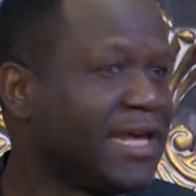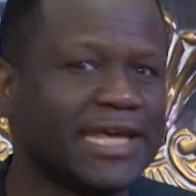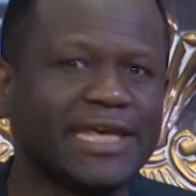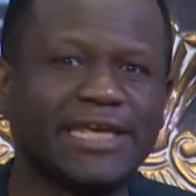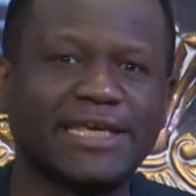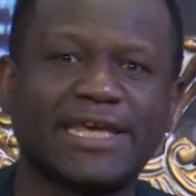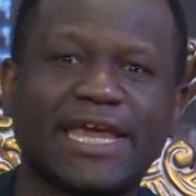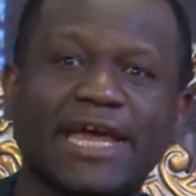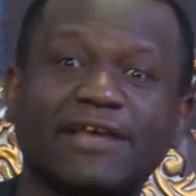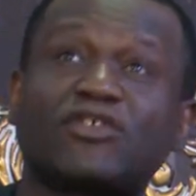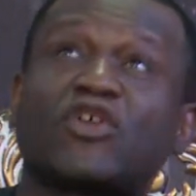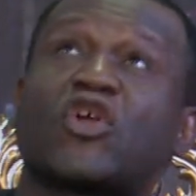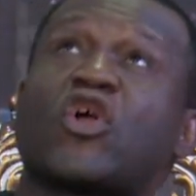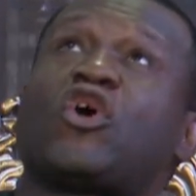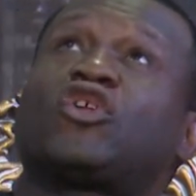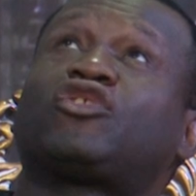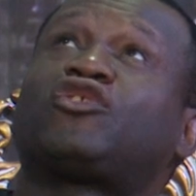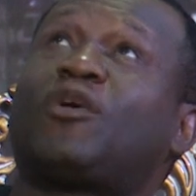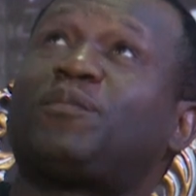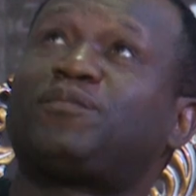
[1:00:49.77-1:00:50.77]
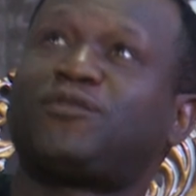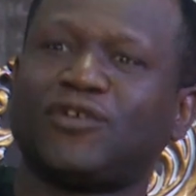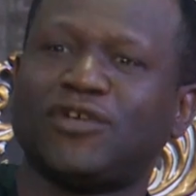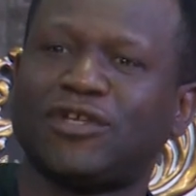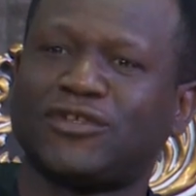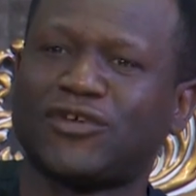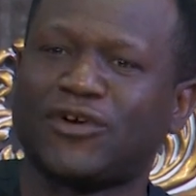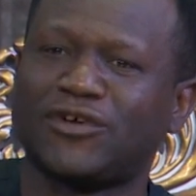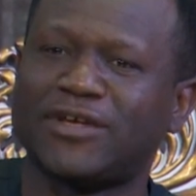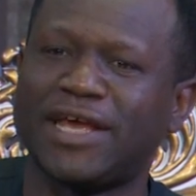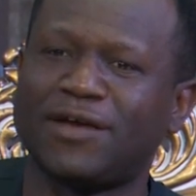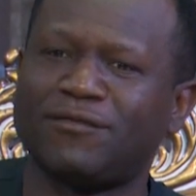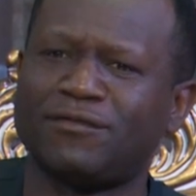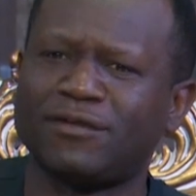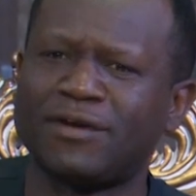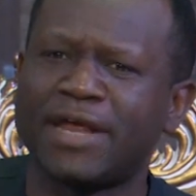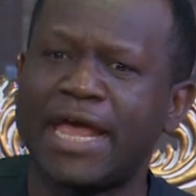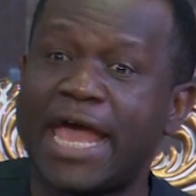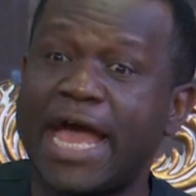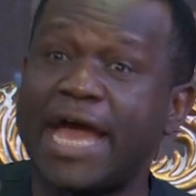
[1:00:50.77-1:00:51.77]
He gets caught up to the third
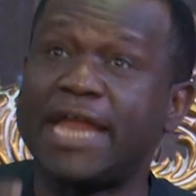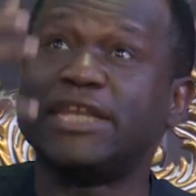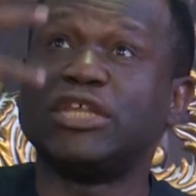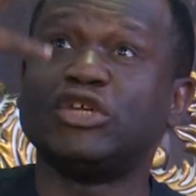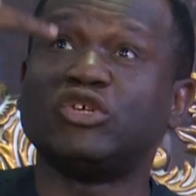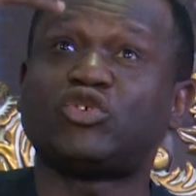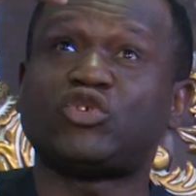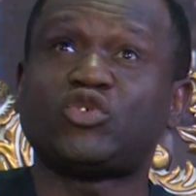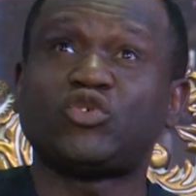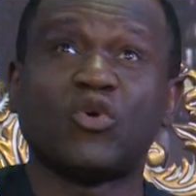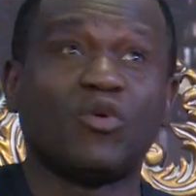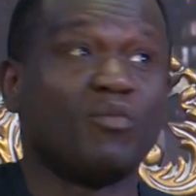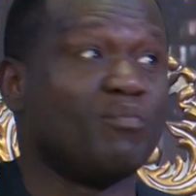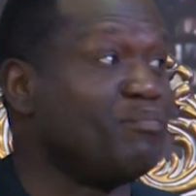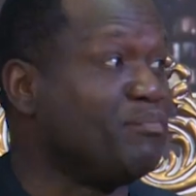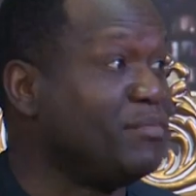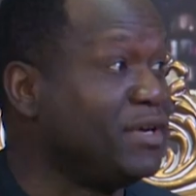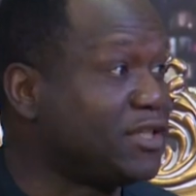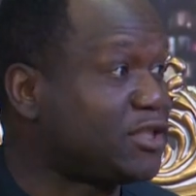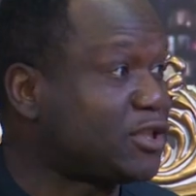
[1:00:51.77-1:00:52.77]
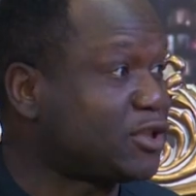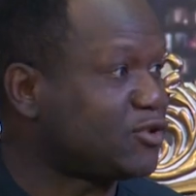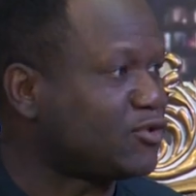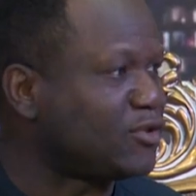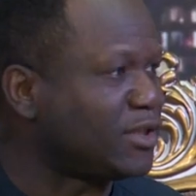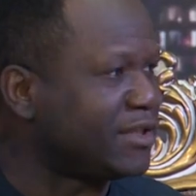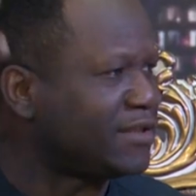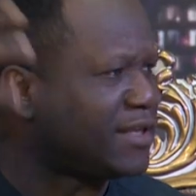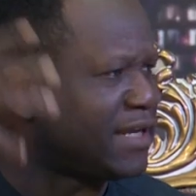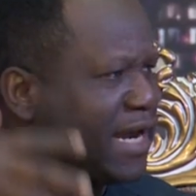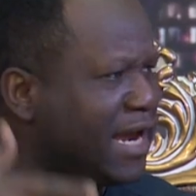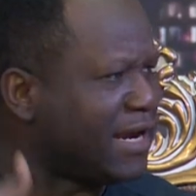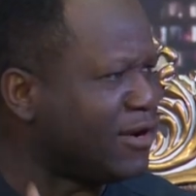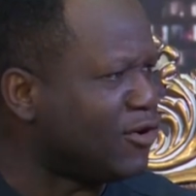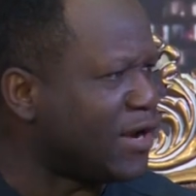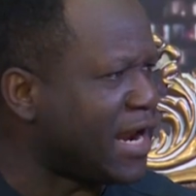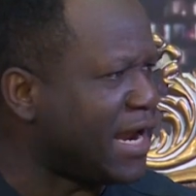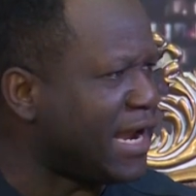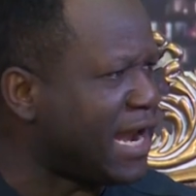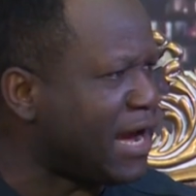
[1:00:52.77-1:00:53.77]
heaven and he shows mysteries that are
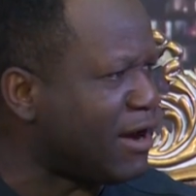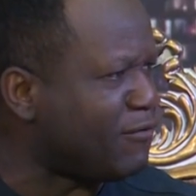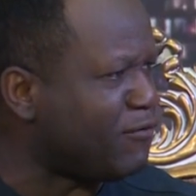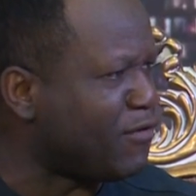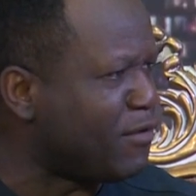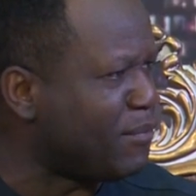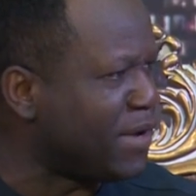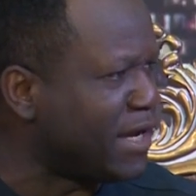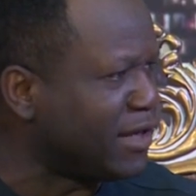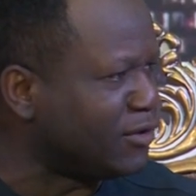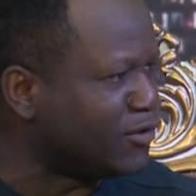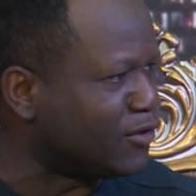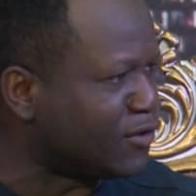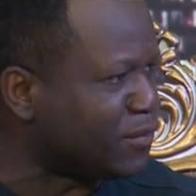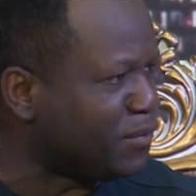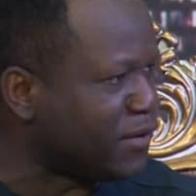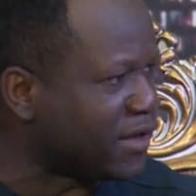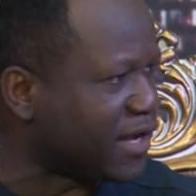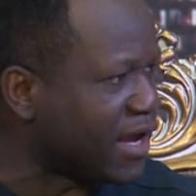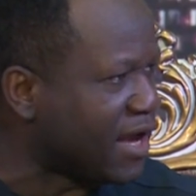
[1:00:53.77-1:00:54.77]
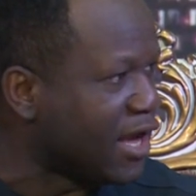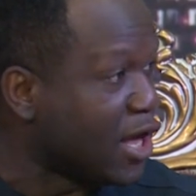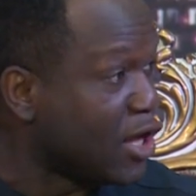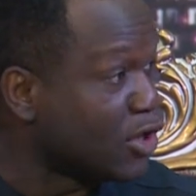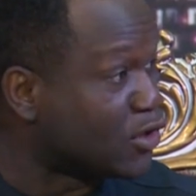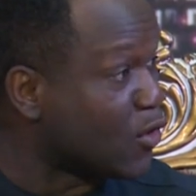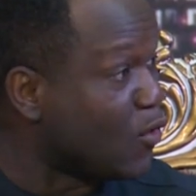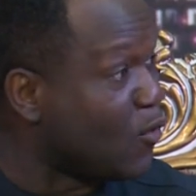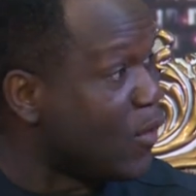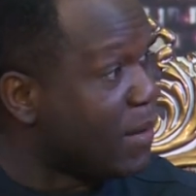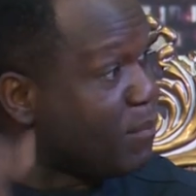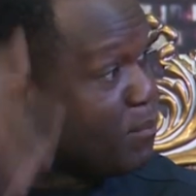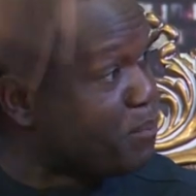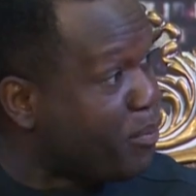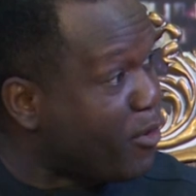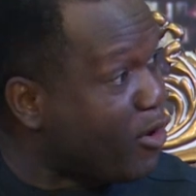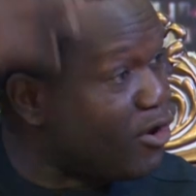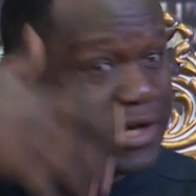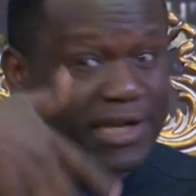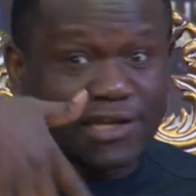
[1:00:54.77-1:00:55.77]
not allowed for men to speak here. So when
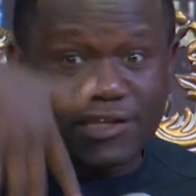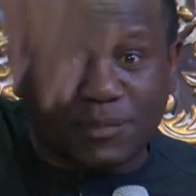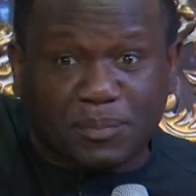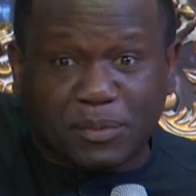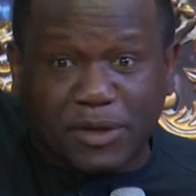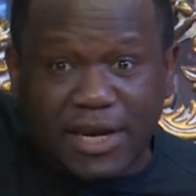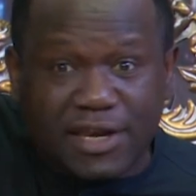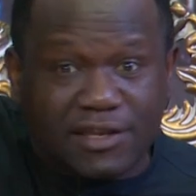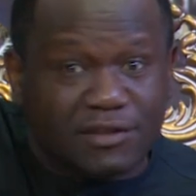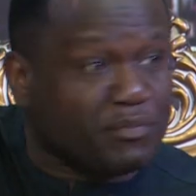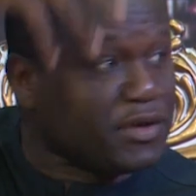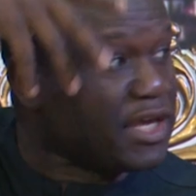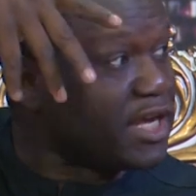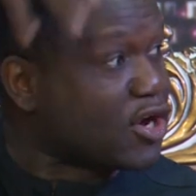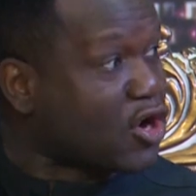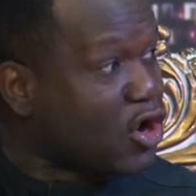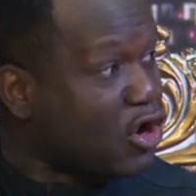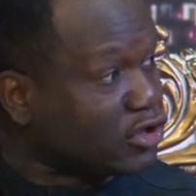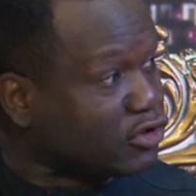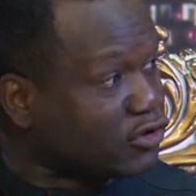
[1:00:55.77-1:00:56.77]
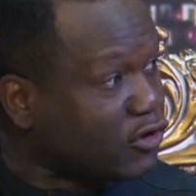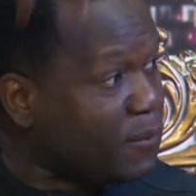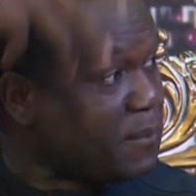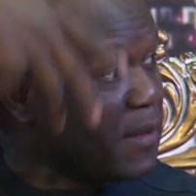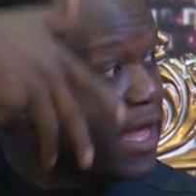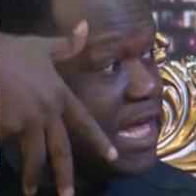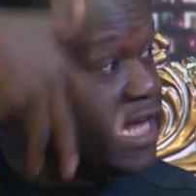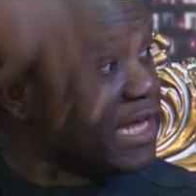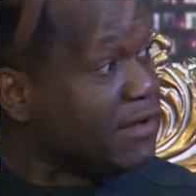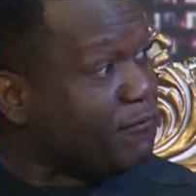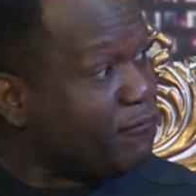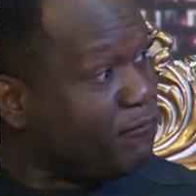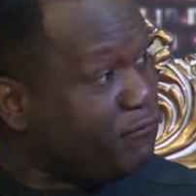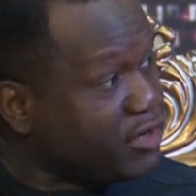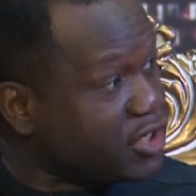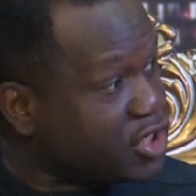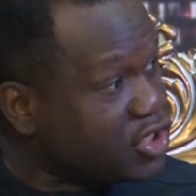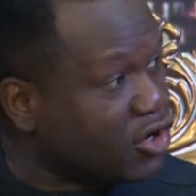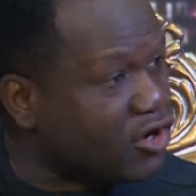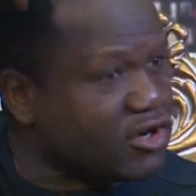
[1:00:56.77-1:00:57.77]
Paul experienced being caught up in
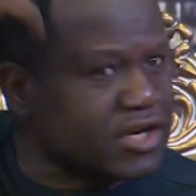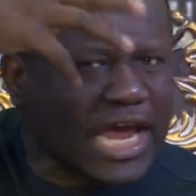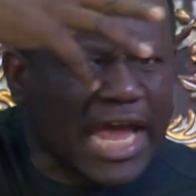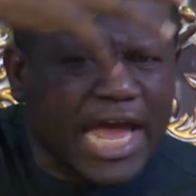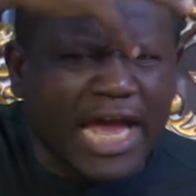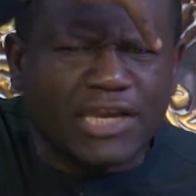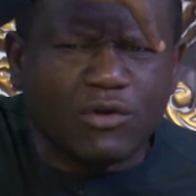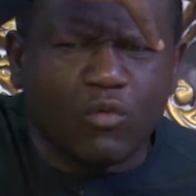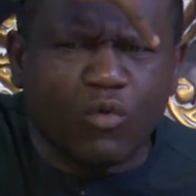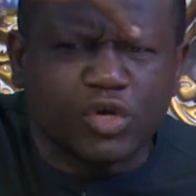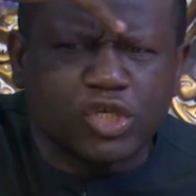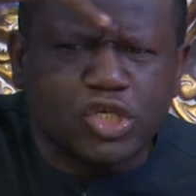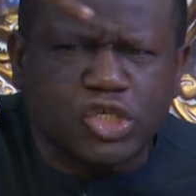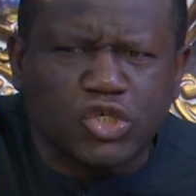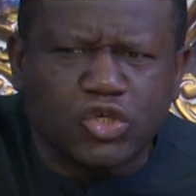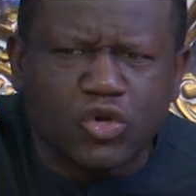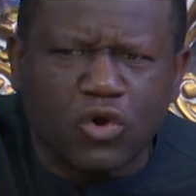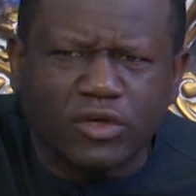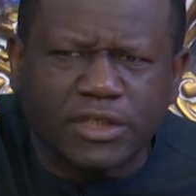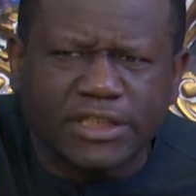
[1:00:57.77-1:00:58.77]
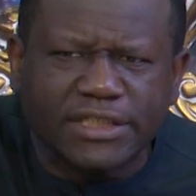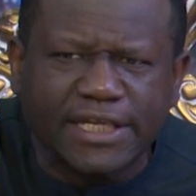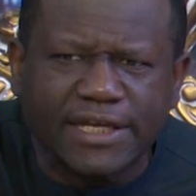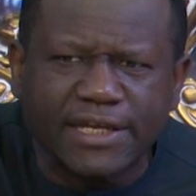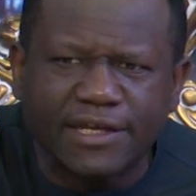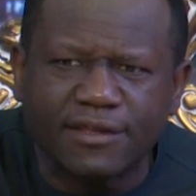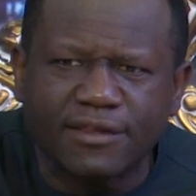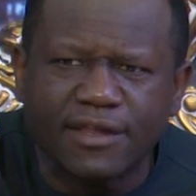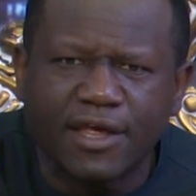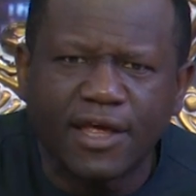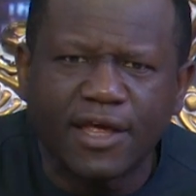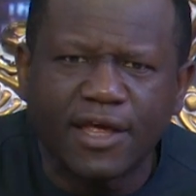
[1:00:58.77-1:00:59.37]
vision and he was shown things,